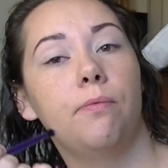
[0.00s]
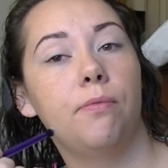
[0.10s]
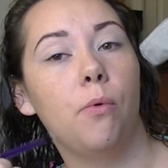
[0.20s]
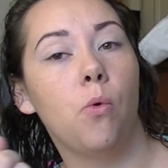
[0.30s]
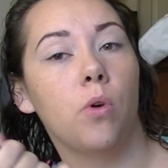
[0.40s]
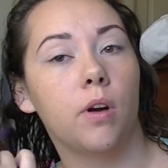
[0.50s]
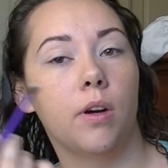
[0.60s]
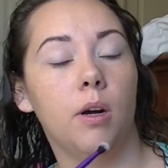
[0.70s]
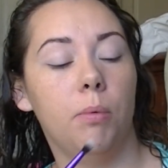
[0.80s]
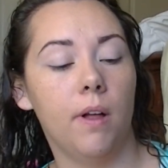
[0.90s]
for
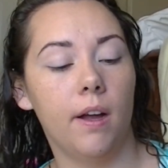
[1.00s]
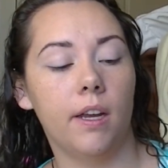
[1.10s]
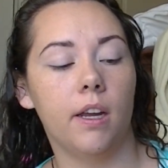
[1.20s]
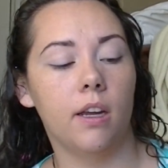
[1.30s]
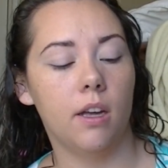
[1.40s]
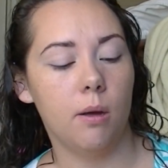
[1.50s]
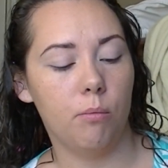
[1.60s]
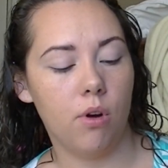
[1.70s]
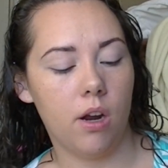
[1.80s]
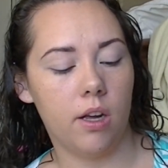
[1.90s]
applying
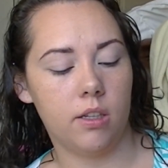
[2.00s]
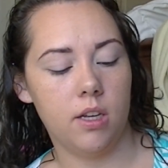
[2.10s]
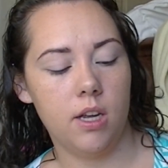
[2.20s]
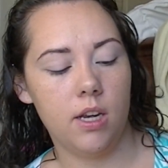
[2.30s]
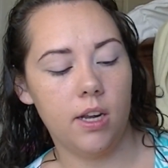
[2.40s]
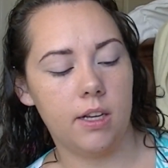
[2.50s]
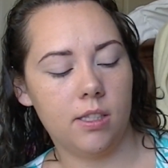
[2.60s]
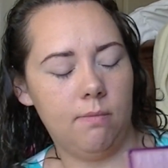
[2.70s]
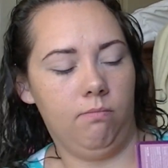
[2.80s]
product. Next,